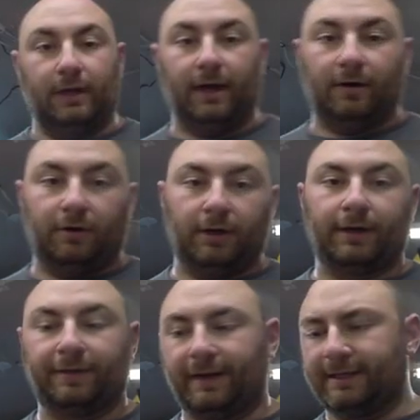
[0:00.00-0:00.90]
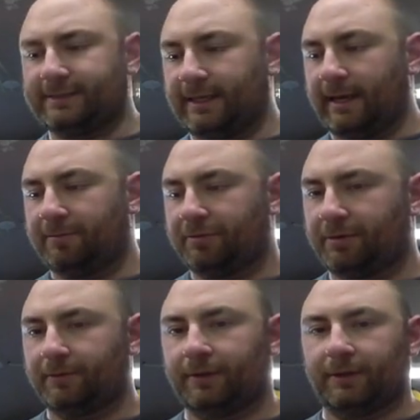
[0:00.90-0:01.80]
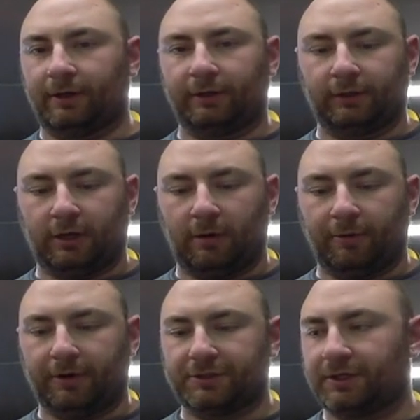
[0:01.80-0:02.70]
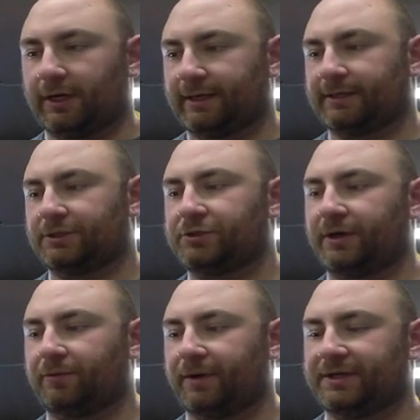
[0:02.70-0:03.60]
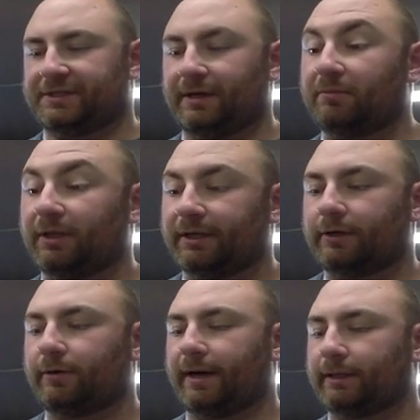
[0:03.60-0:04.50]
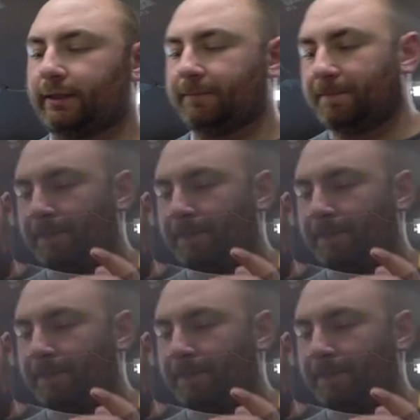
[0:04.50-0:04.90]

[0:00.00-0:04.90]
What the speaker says: Now, the next step with our little carburetor saga is to try to reassemble it correctly.